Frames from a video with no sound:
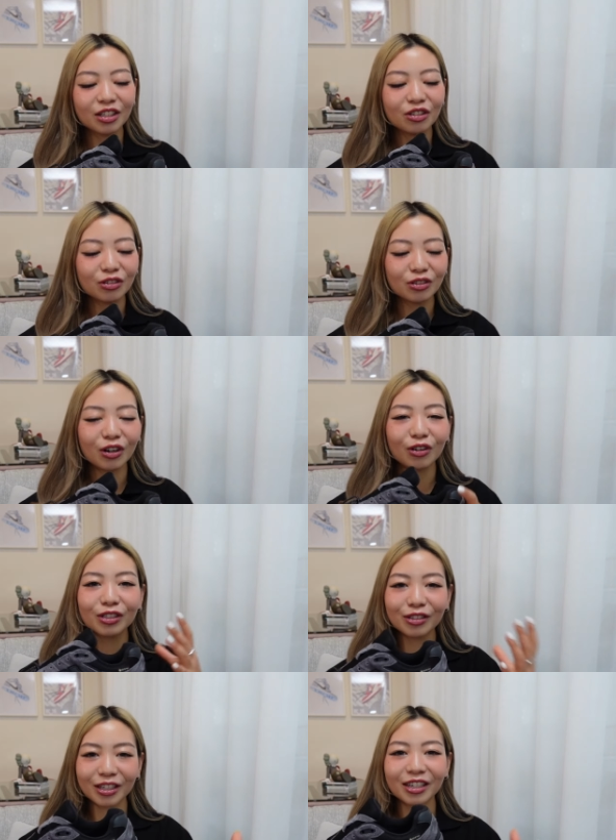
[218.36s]
you
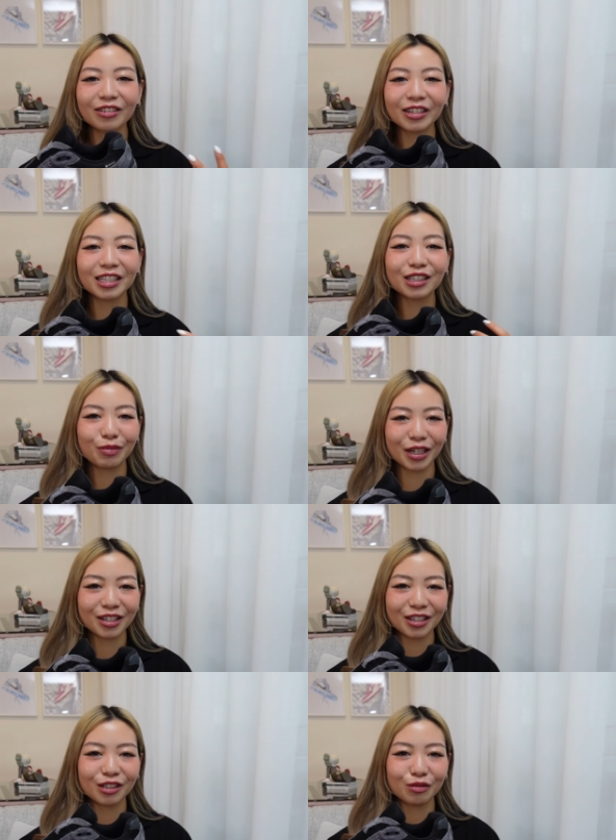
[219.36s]
also cannot expect
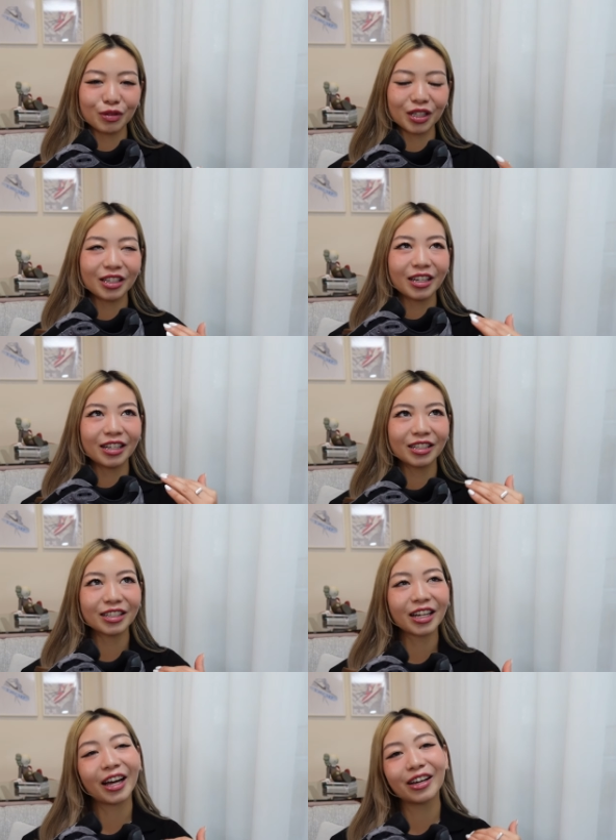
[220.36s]
it to be
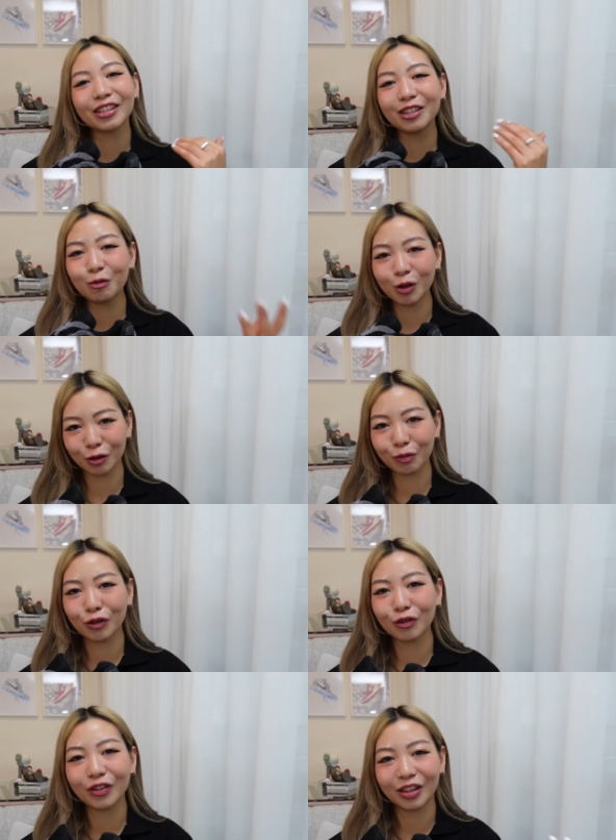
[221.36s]
entirely
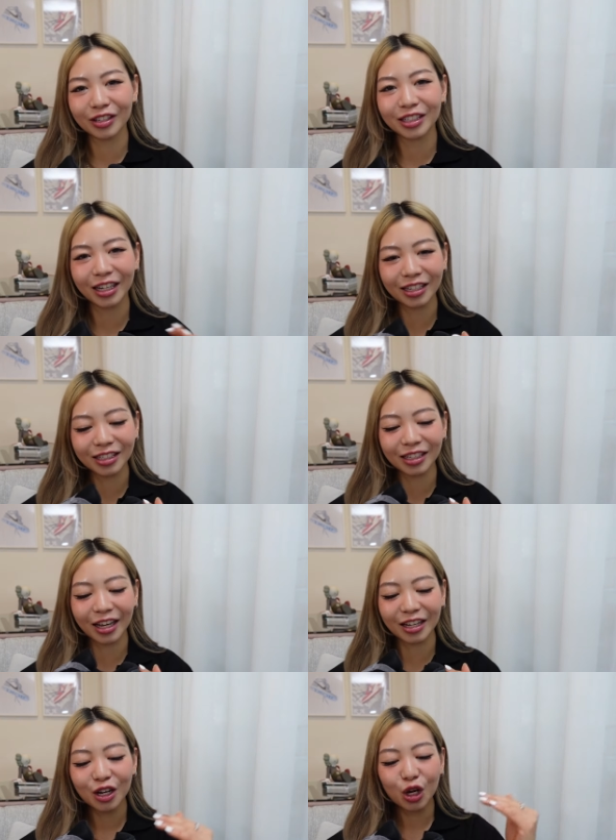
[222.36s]
waterproof in the sense
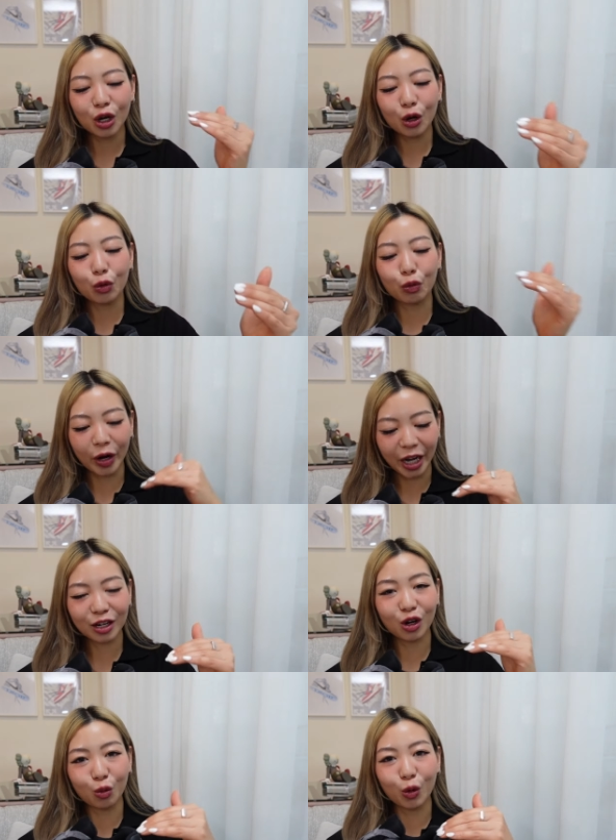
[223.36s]
that
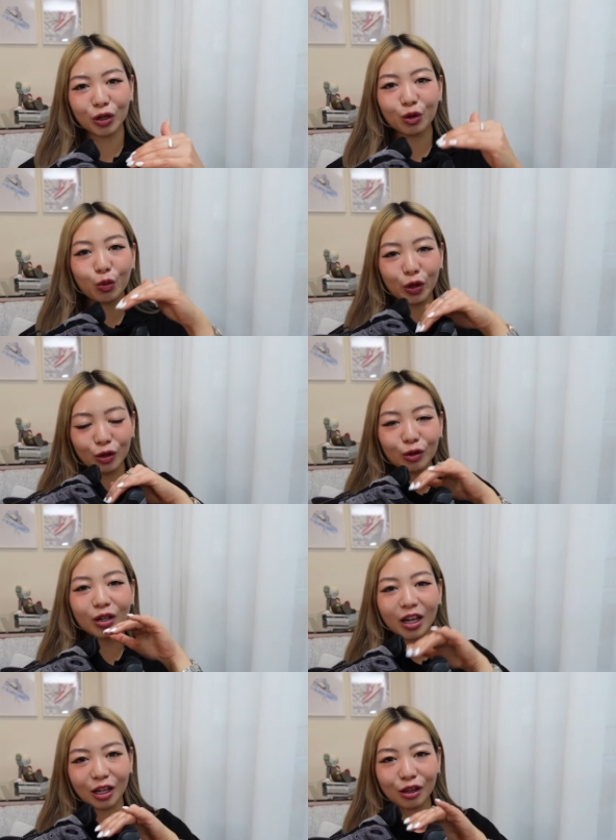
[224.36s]
rain or water
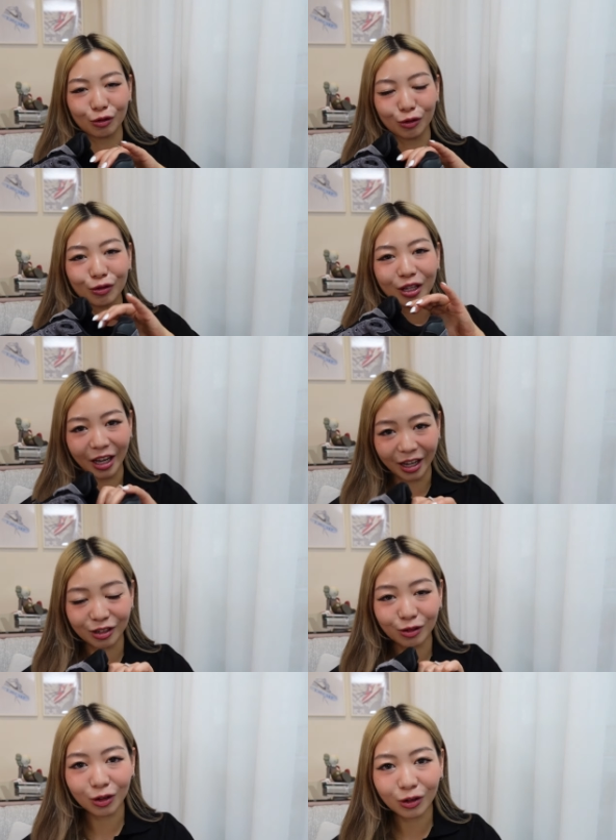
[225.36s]
will get through the
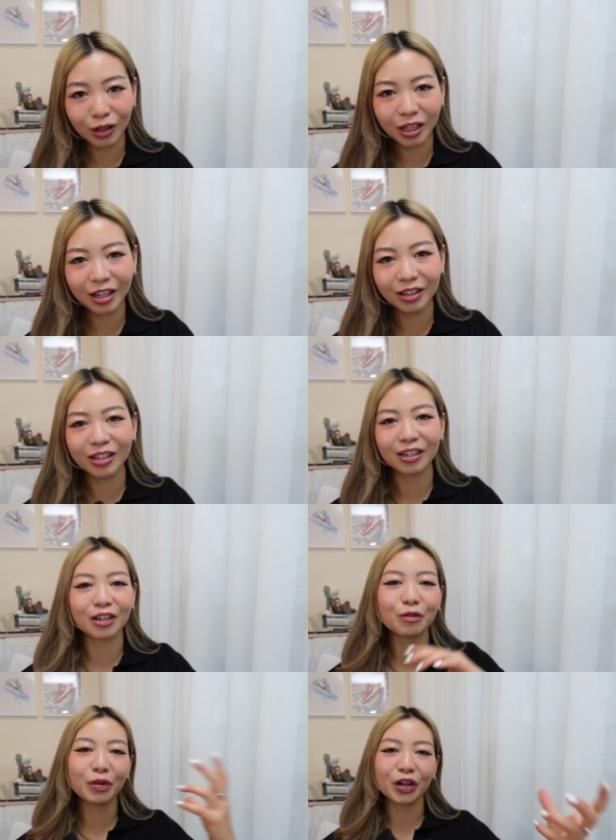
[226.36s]
ankle collar. You can
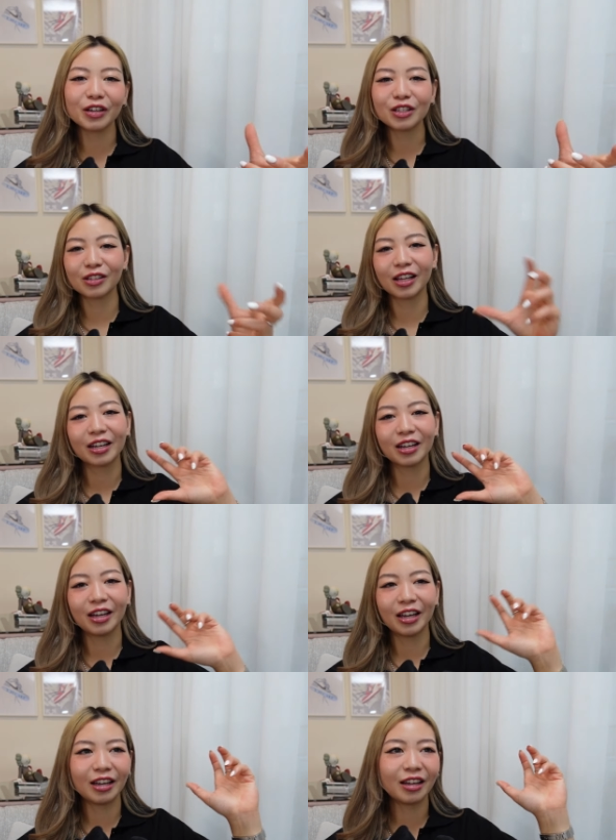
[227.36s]
compare it to like
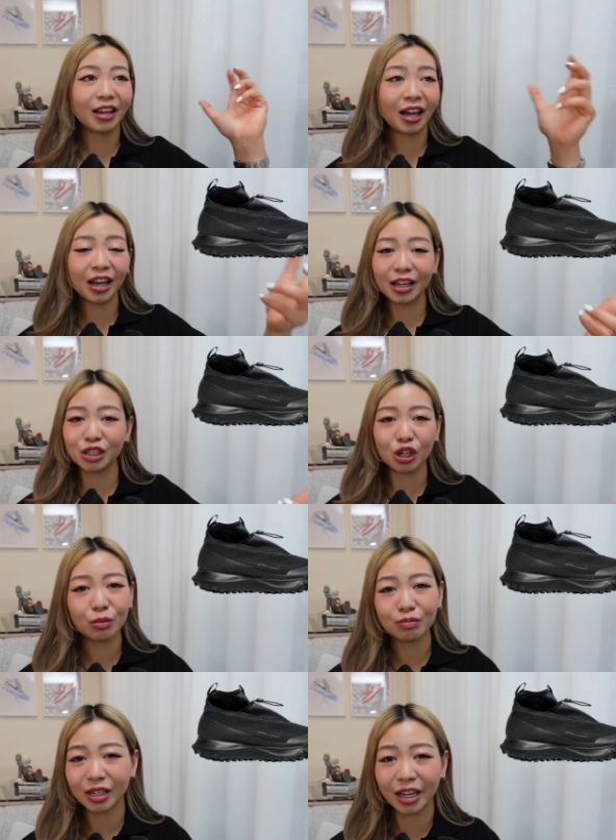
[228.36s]
a high
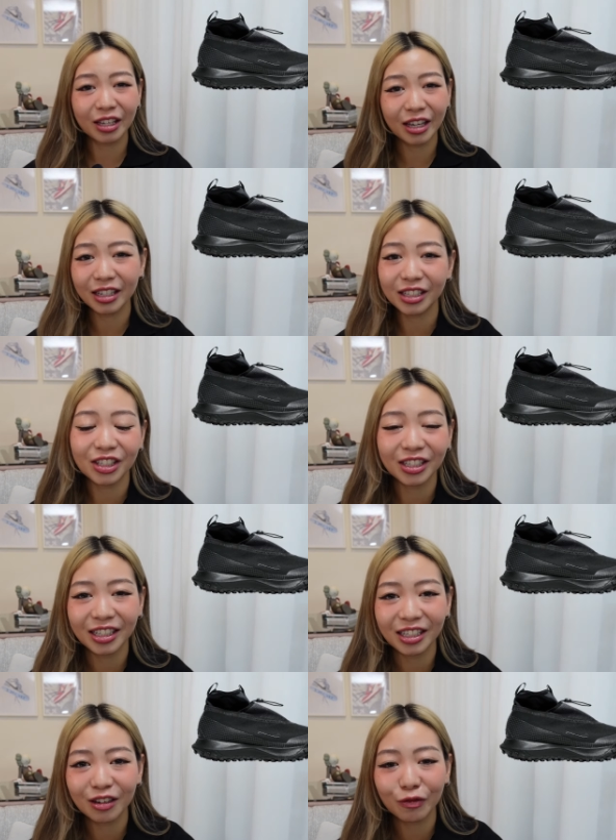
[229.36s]
top Nike ACG
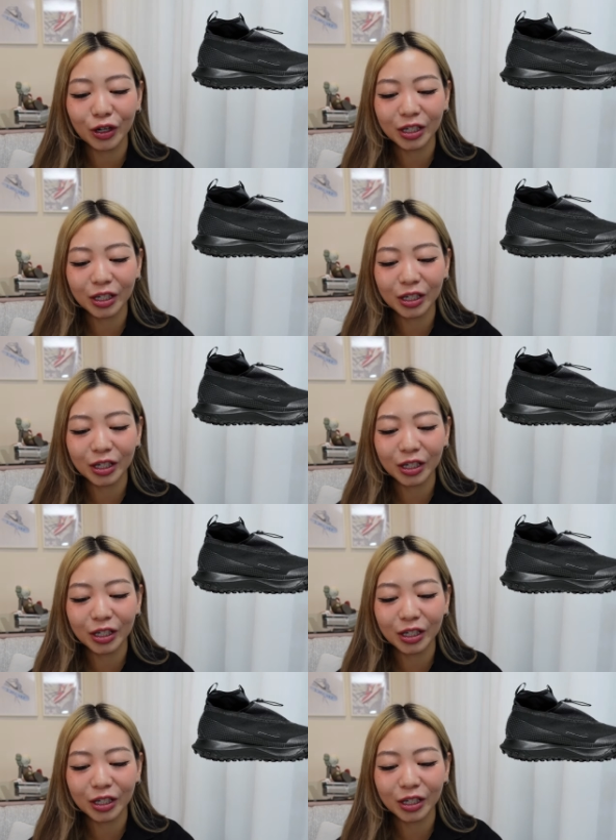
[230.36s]
sneaker, for